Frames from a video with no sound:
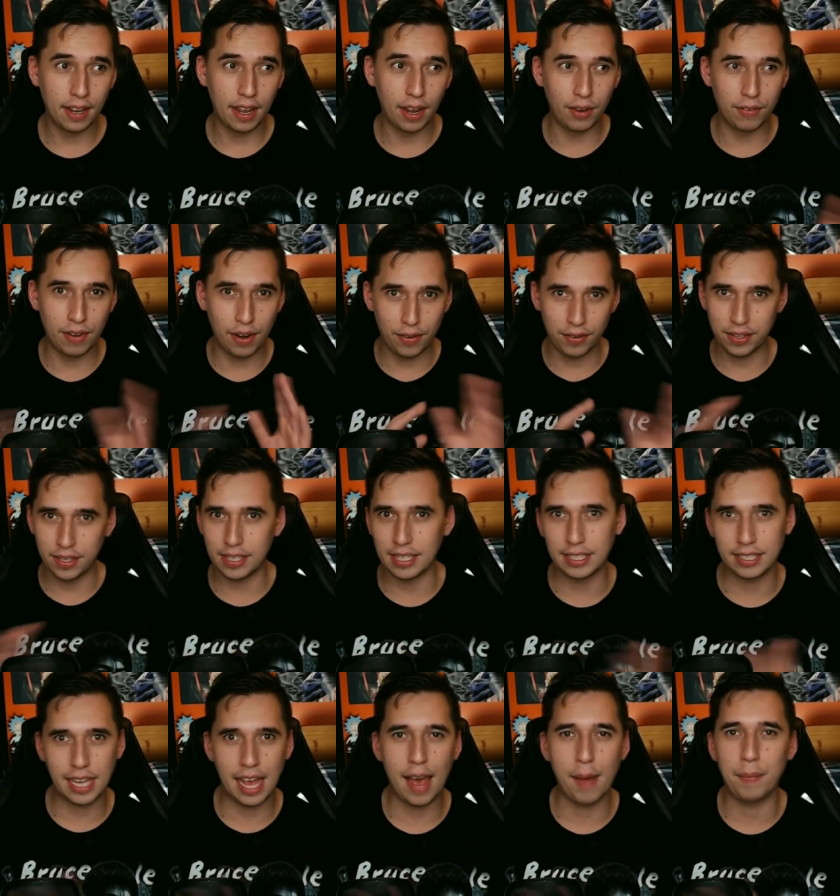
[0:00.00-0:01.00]
Of everything
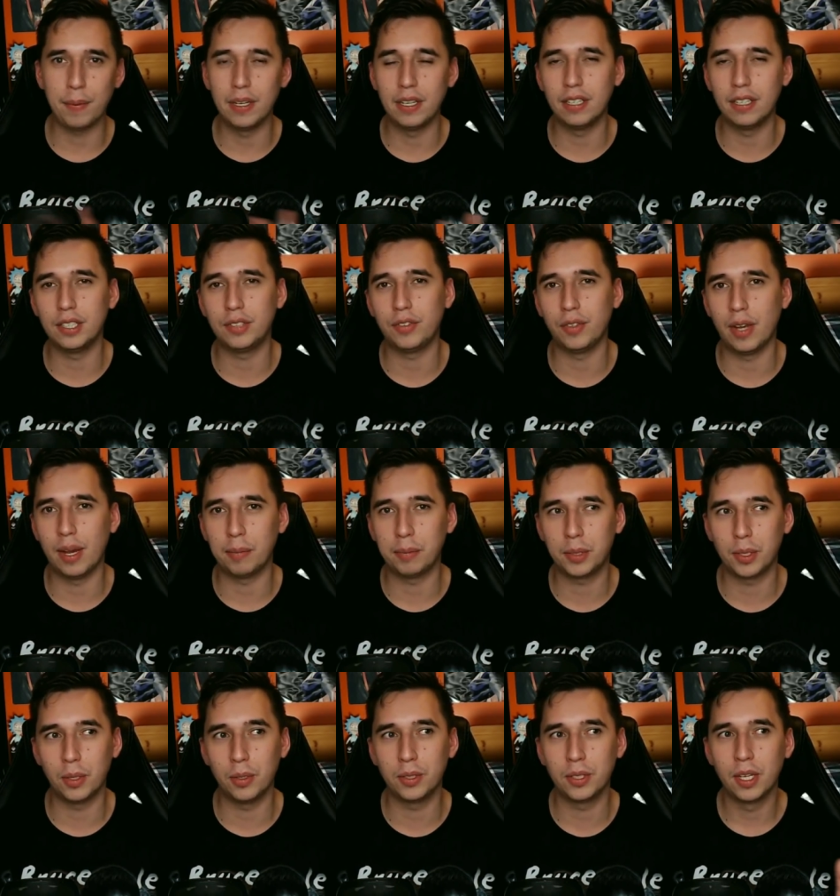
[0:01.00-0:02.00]
that's happened in these few
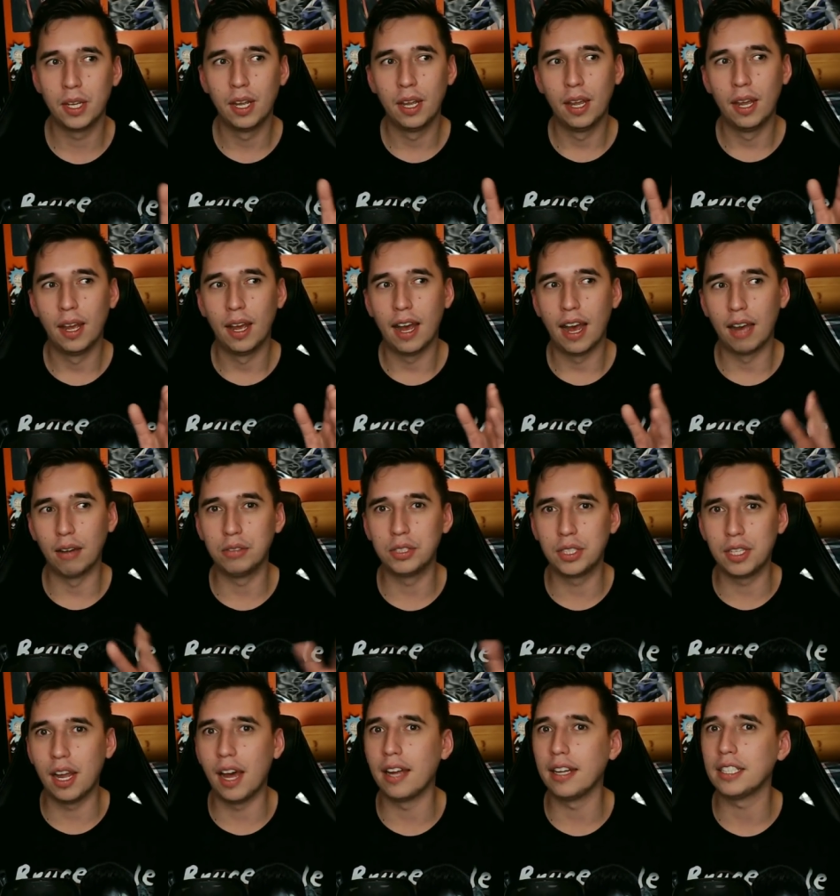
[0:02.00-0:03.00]
episodes, I
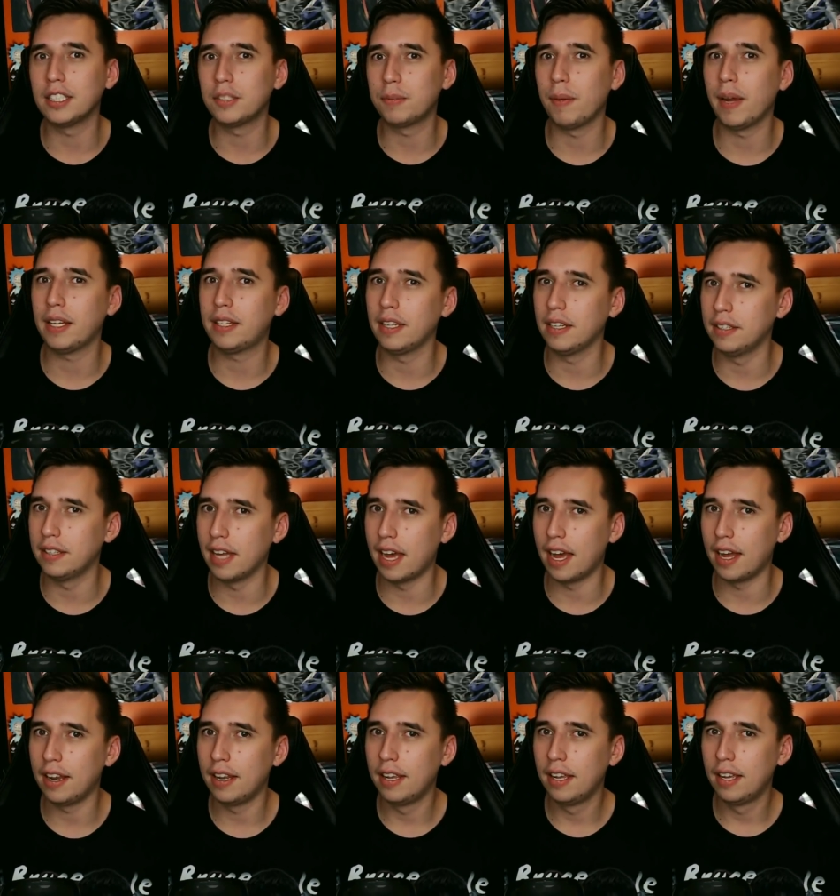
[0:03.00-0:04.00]
was not expecting
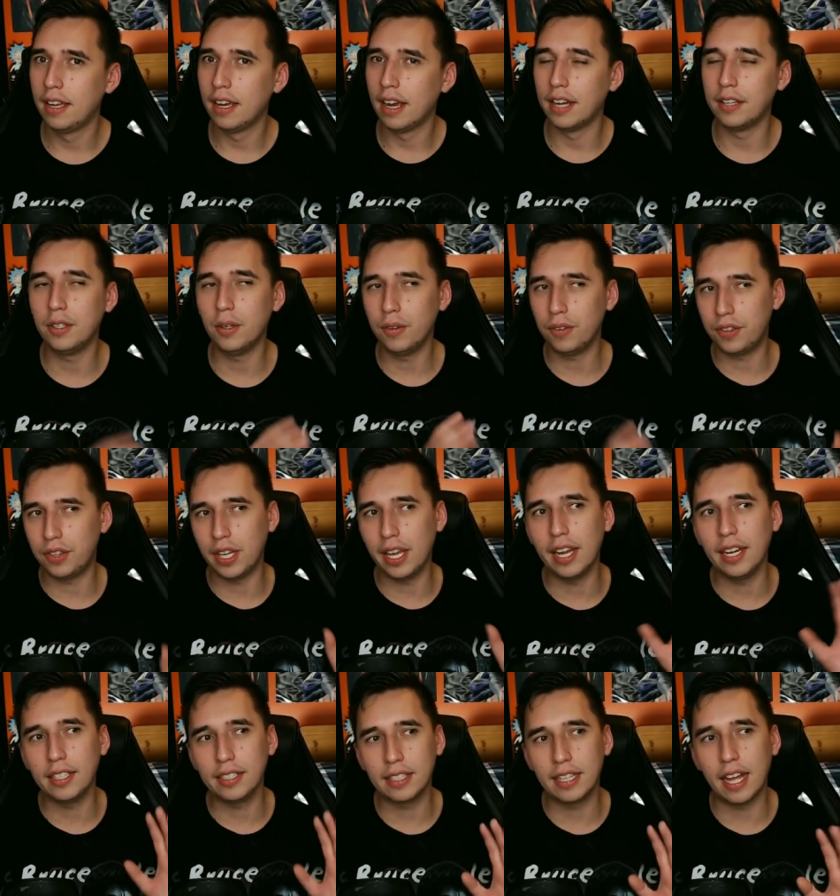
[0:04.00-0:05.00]
that. I do
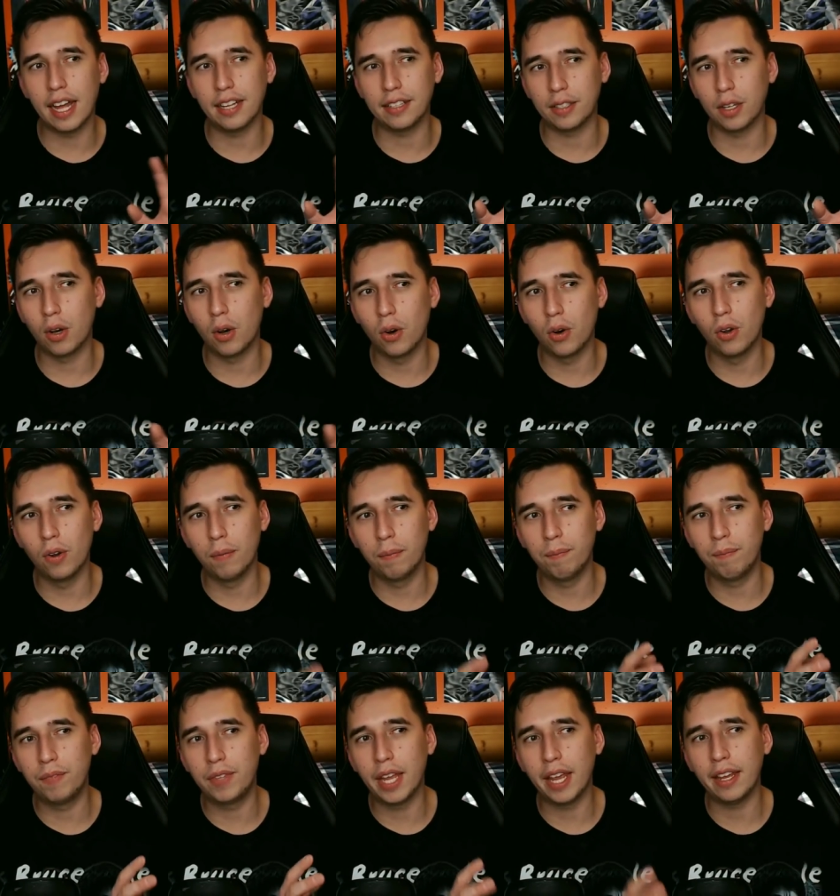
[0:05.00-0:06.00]
think that the
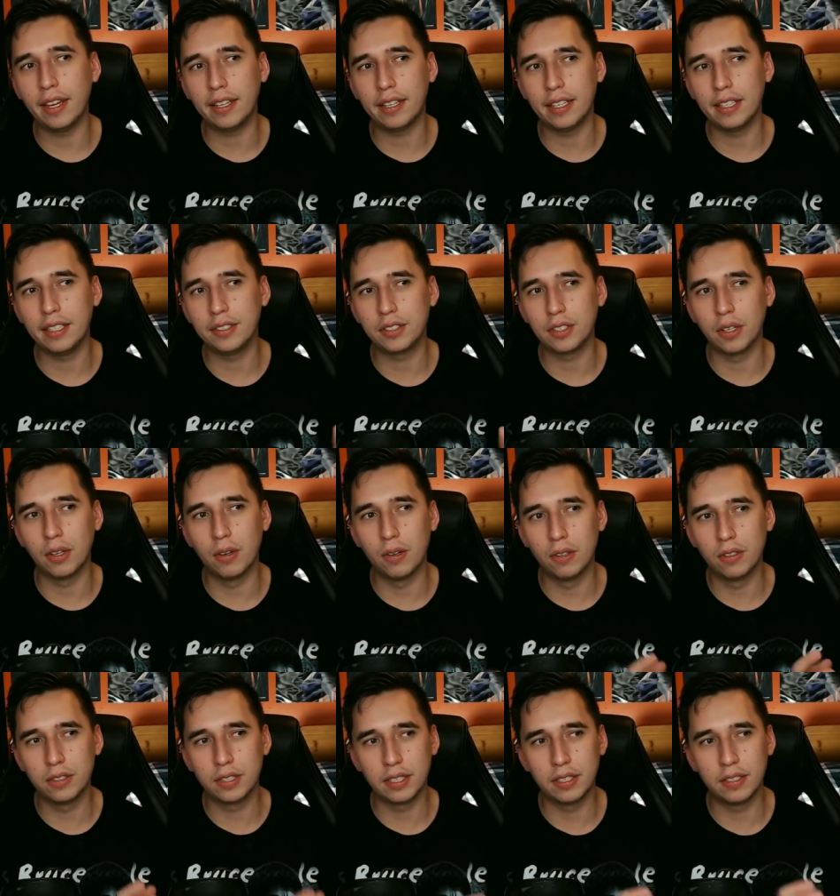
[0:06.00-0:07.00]
whole taking
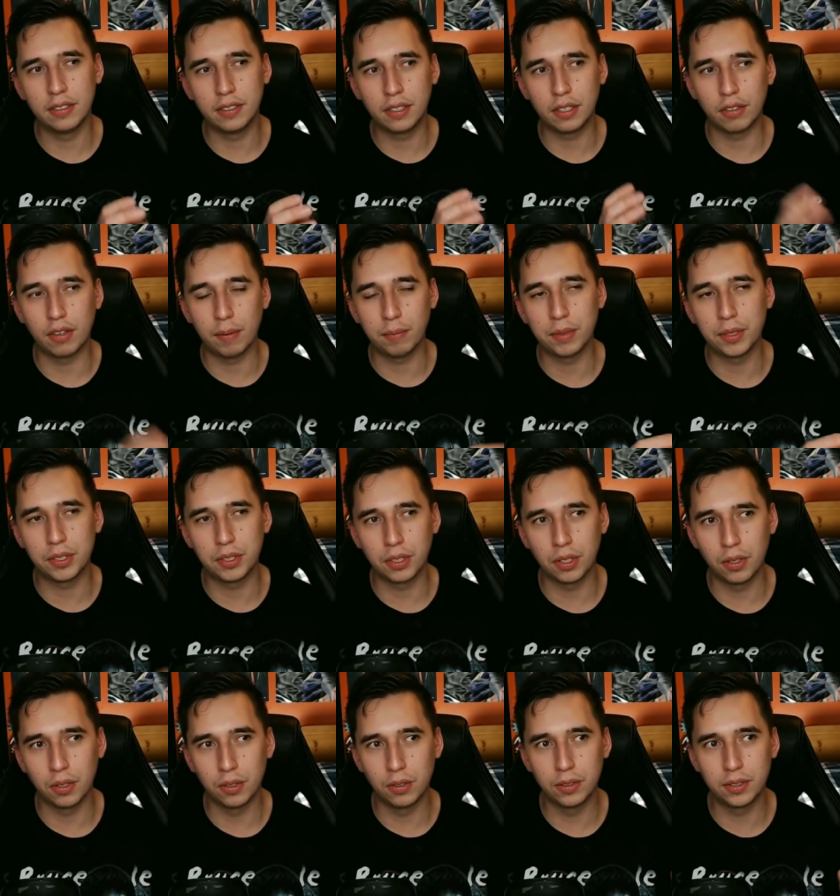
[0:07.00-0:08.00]
souls and corrupted
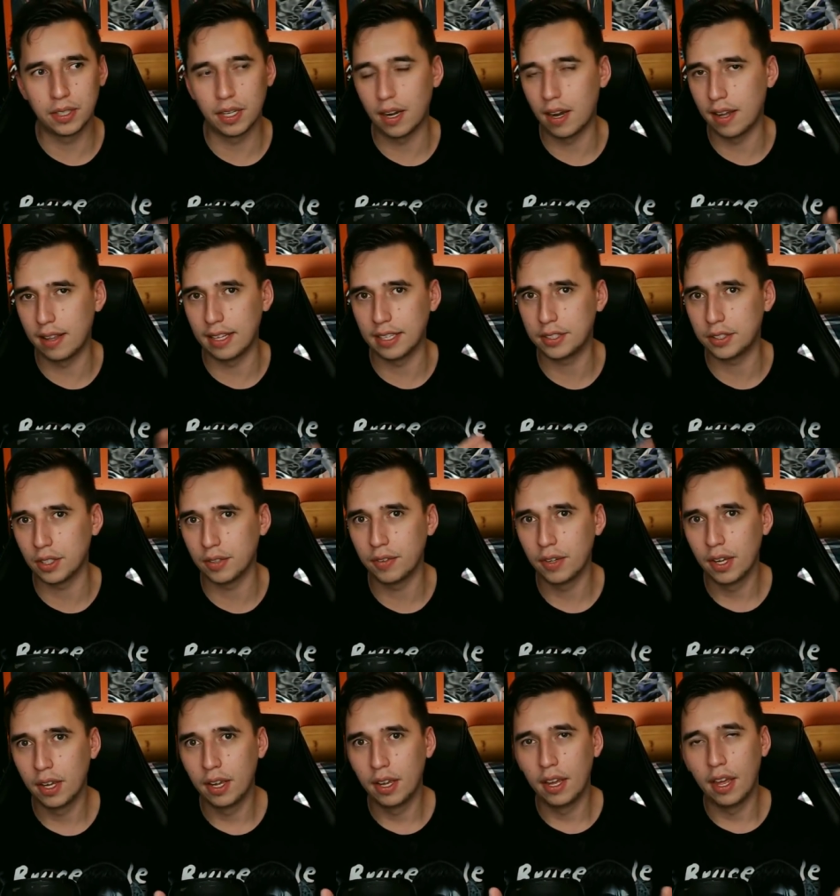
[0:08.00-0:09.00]
souls and all that
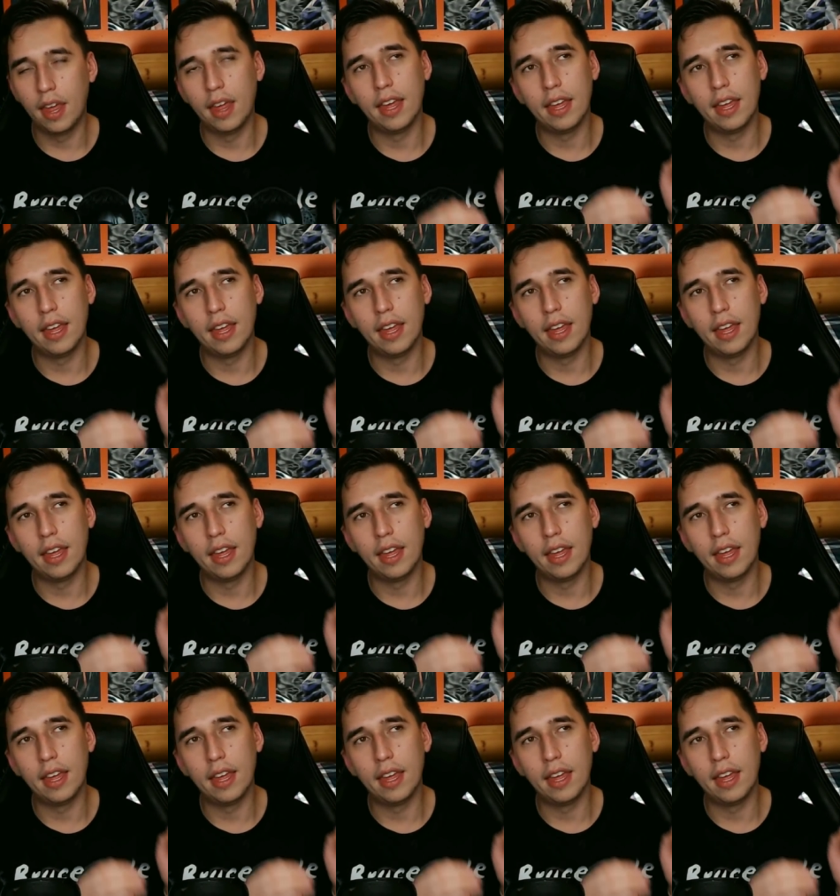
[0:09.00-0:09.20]
stuff